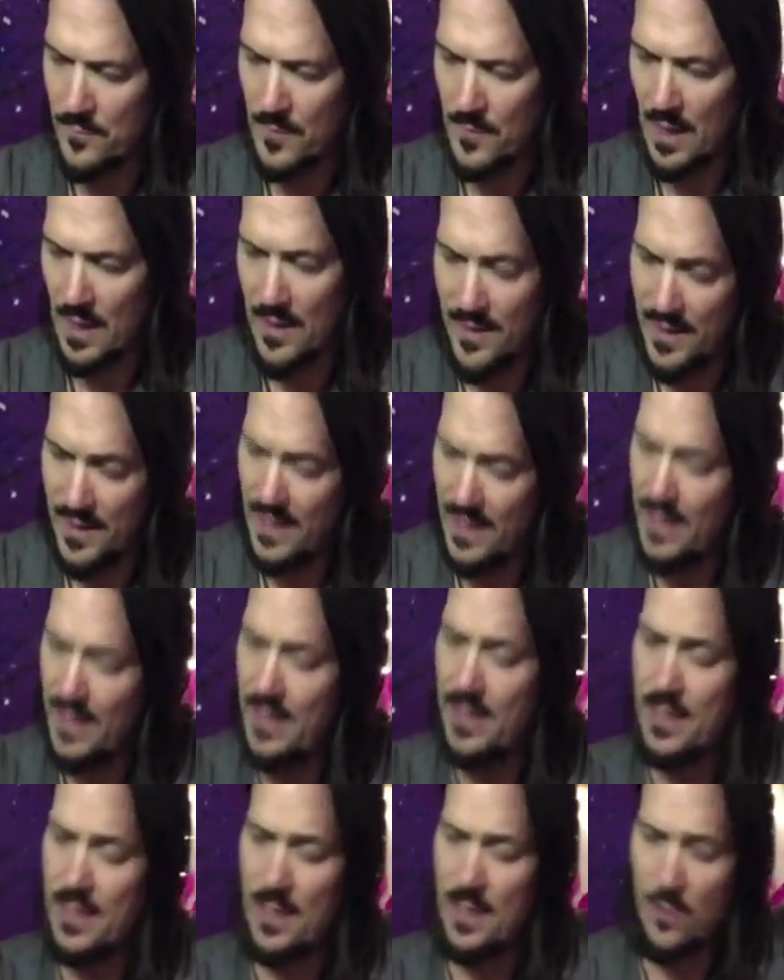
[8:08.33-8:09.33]

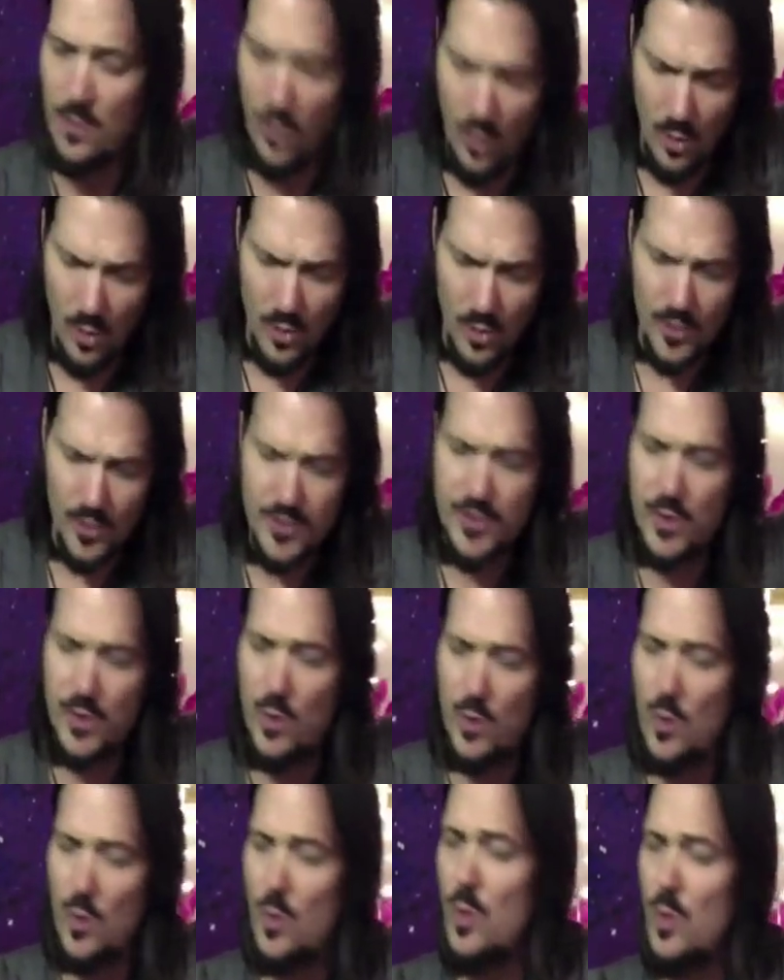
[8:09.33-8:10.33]
They can
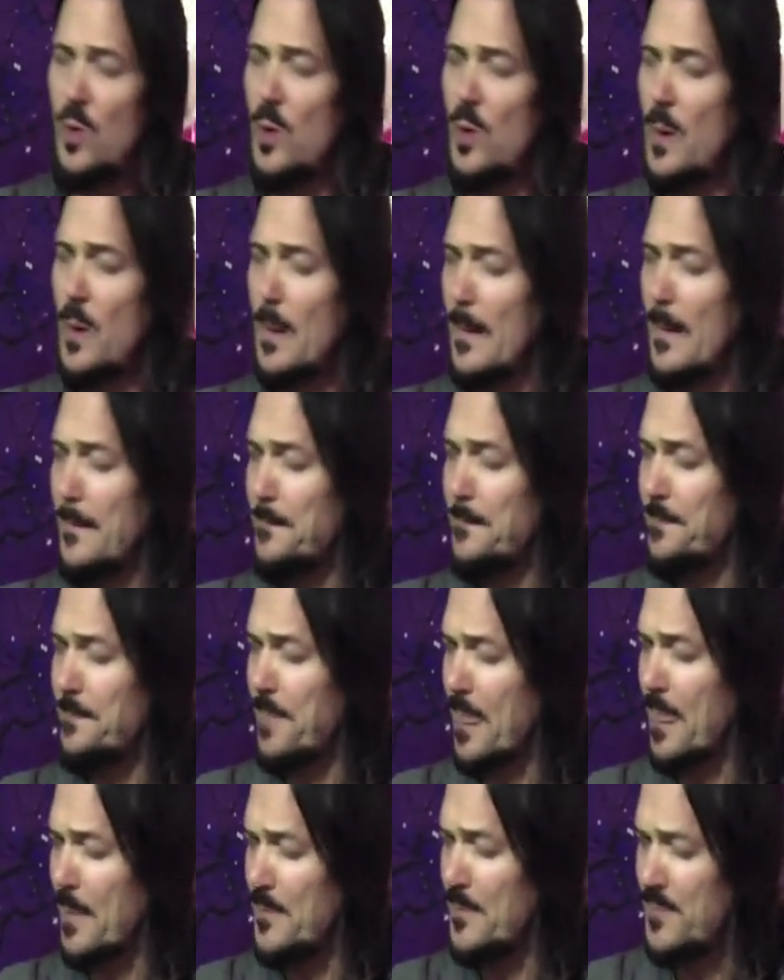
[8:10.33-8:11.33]
also
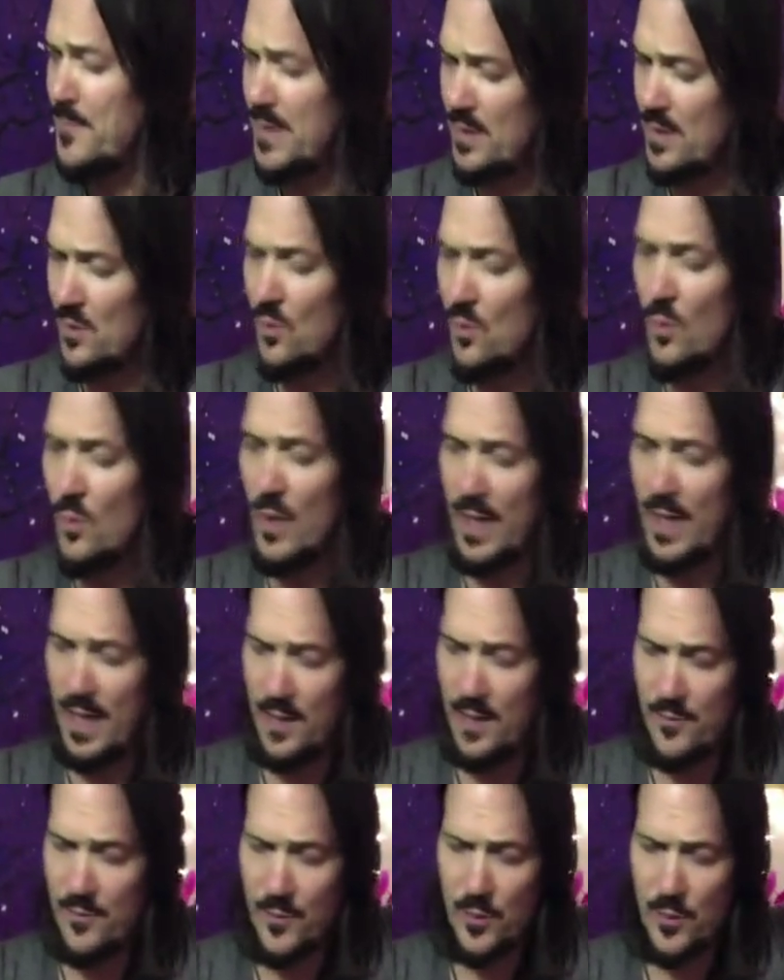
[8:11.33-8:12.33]
be a way
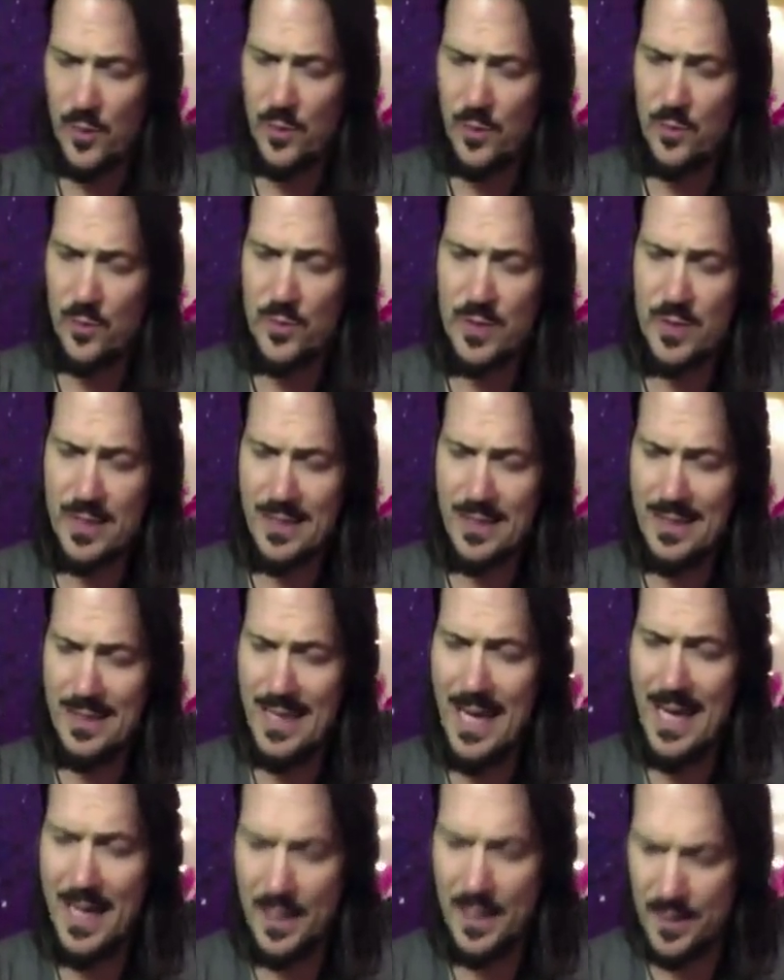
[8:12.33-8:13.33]
for you to
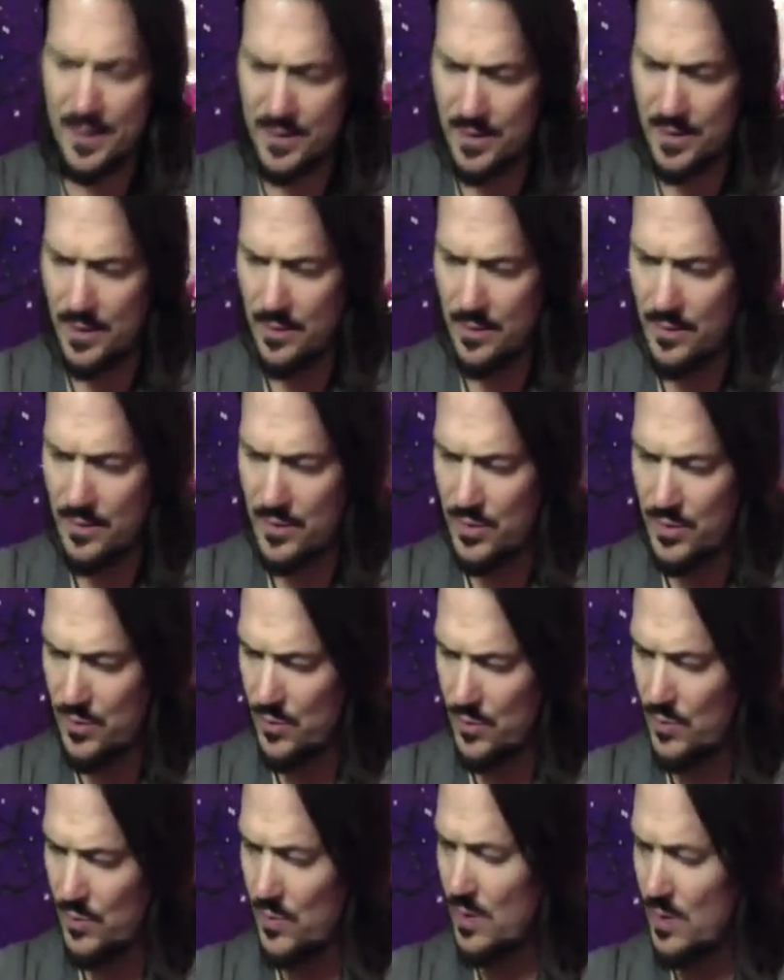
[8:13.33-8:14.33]
connect
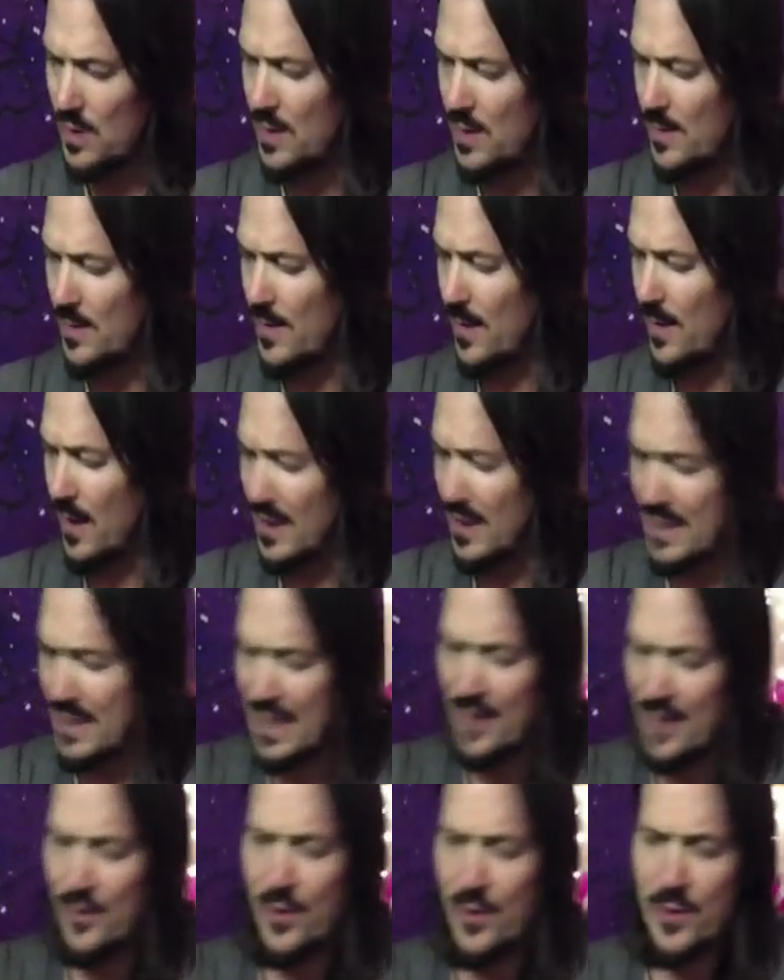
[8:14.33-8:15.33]
to a
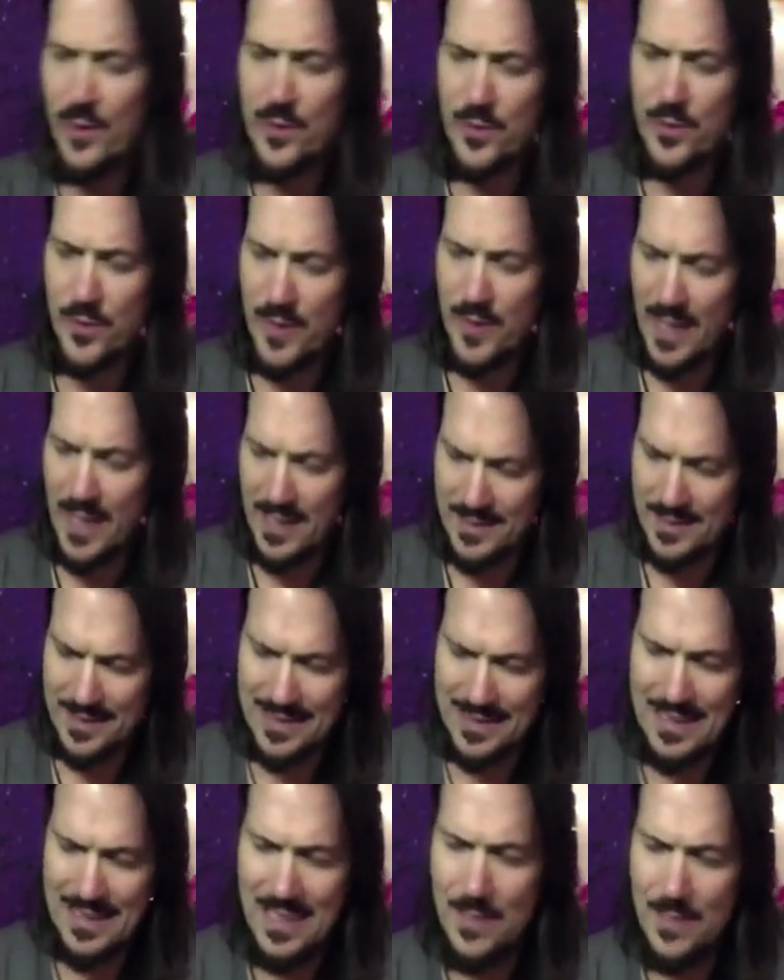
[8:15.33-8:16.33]
character that
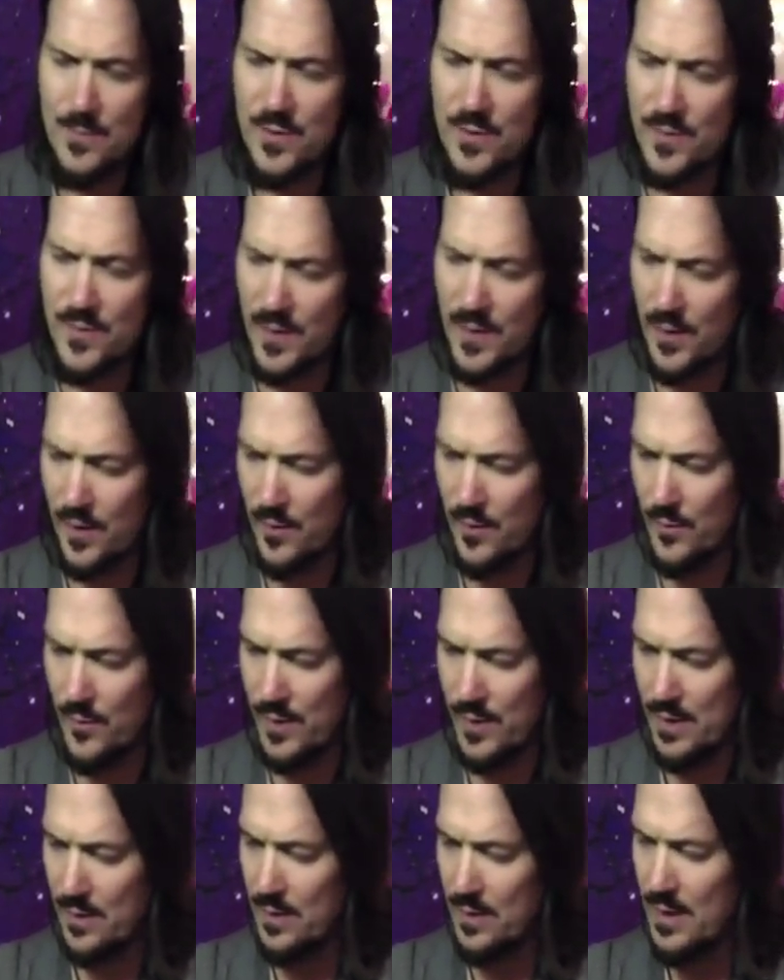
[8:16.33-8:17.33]
seems very
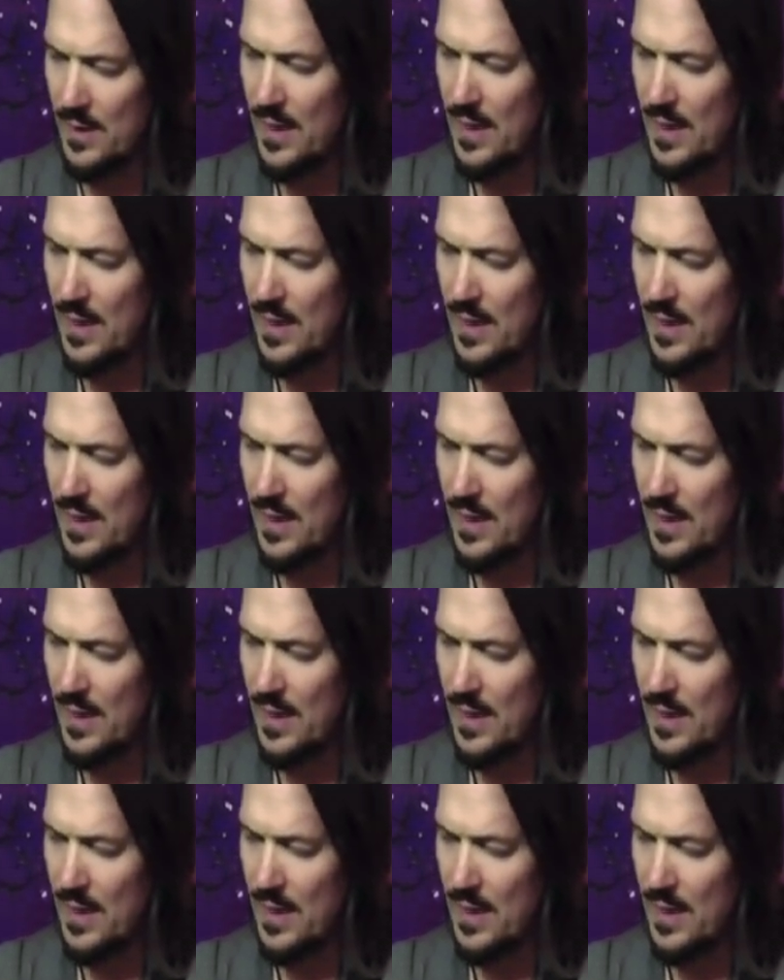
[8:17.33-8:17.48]
real.